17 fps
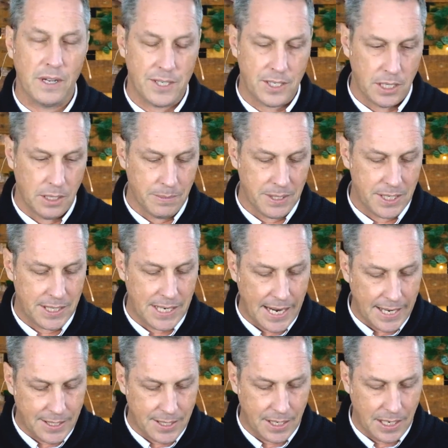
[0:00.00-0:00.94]
us in the
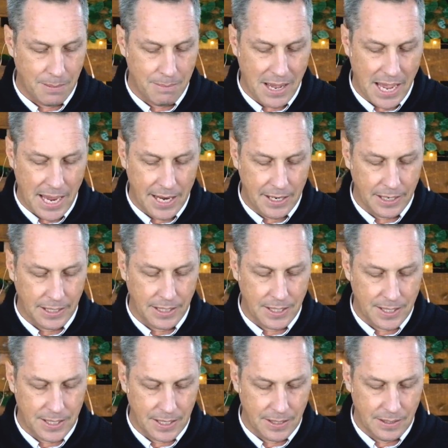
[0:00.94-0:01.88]
mistakes that he made and his
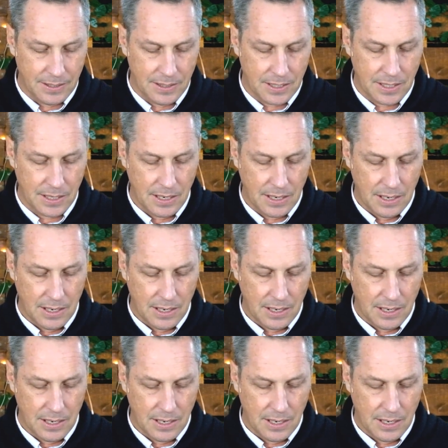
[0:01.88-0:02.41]
sins,